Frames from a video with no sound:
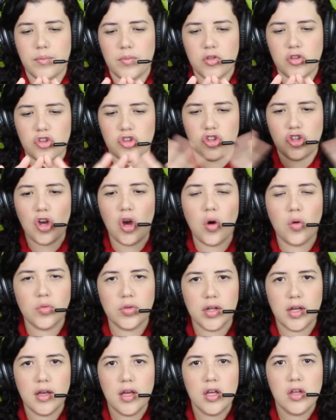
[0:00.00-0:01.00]

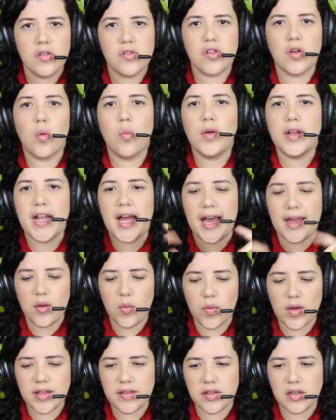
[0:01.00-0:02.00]
shown. So when
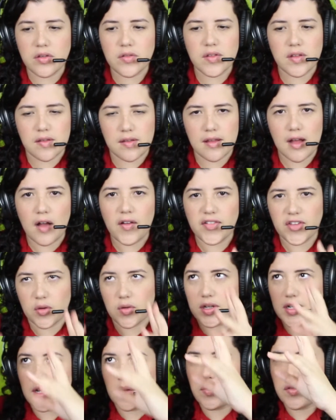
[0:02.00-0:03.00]
I went to use the
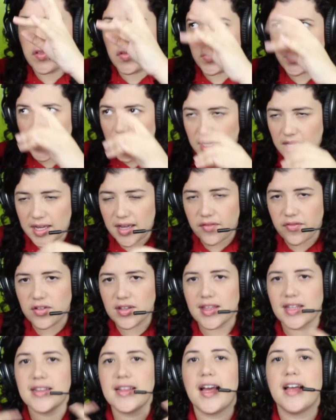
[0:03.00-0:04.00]
software and I was reading
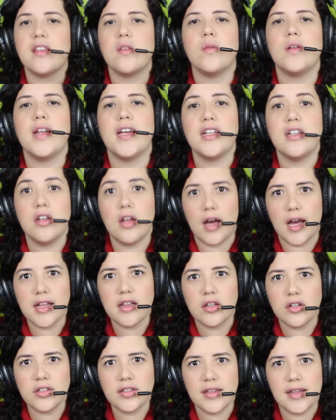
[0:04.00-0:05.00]
everything, that's when
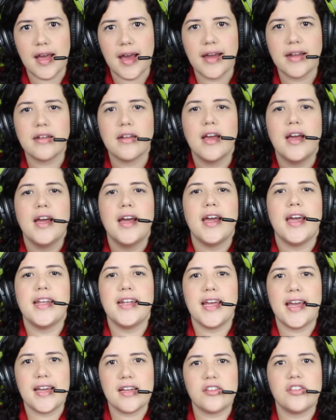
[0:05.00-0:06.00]
I learned that.
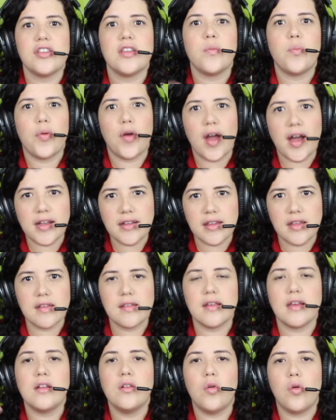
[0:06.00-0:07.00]
And I actually
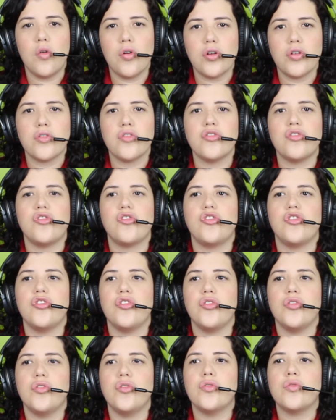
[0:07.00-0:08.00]
practiced in order
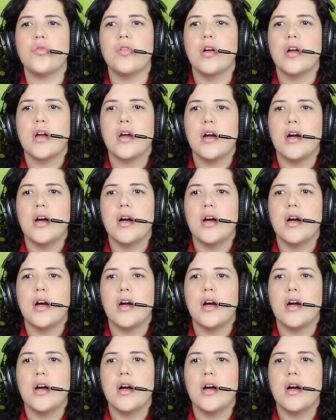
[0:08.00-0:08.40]
to